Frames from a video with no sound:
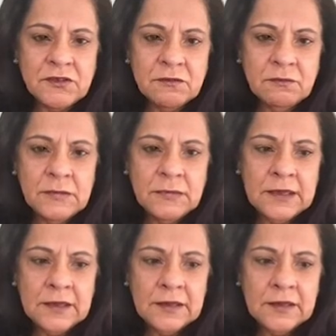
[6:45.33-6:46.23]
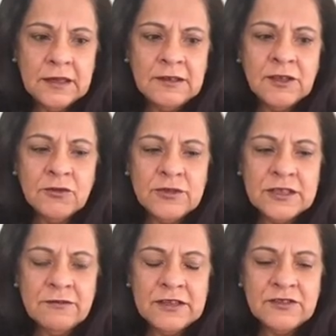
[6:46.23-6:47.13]
To me,
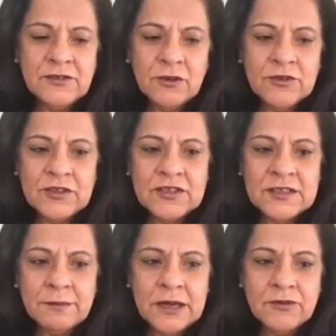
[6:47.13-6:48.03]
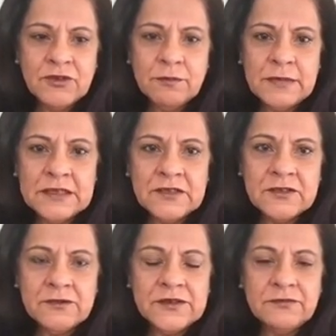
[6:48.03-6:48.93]
inclusive is not just about your
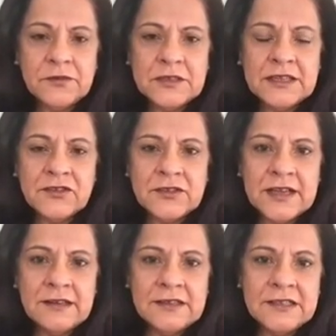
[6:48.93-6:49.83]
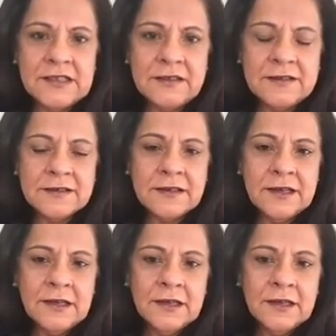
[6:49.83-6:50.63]
mix of different nationalities